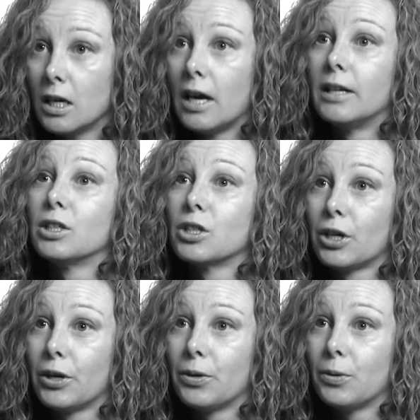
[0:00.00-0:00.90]
And
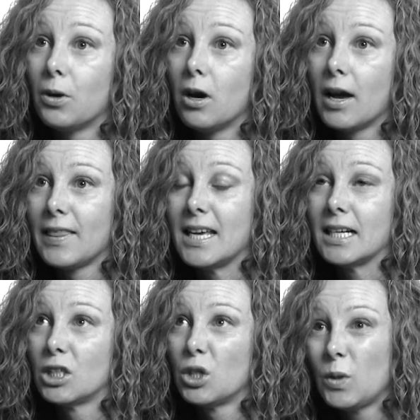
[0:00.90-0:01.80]
so I
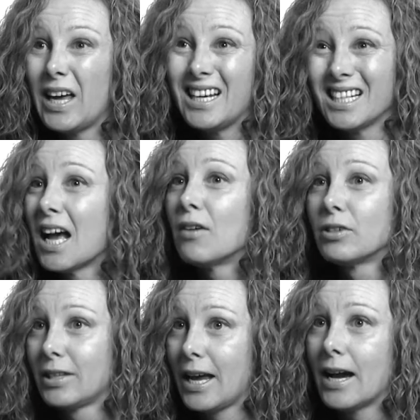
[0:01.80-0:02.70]
think two days
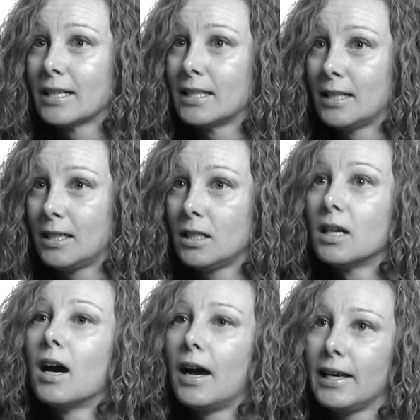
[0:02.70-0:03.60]
after the accident,
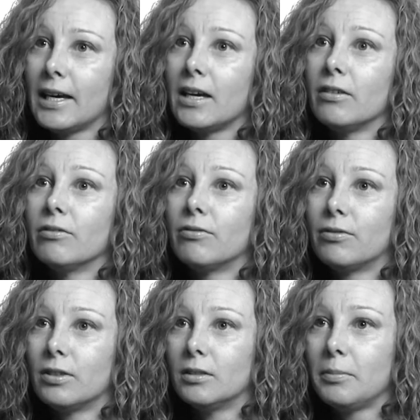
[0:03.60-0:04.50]
I gave
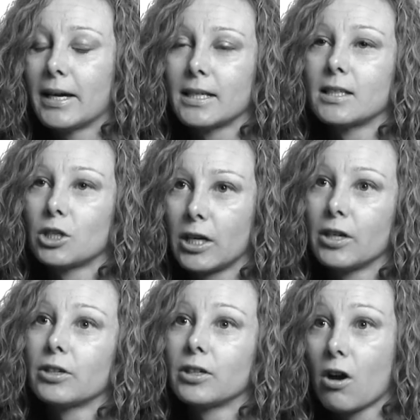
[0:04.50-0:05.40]
Bachus and
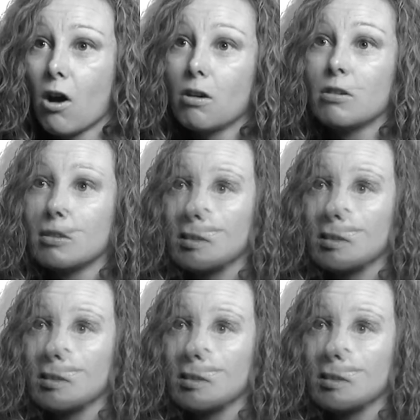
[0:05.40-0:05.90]
Schanker to call.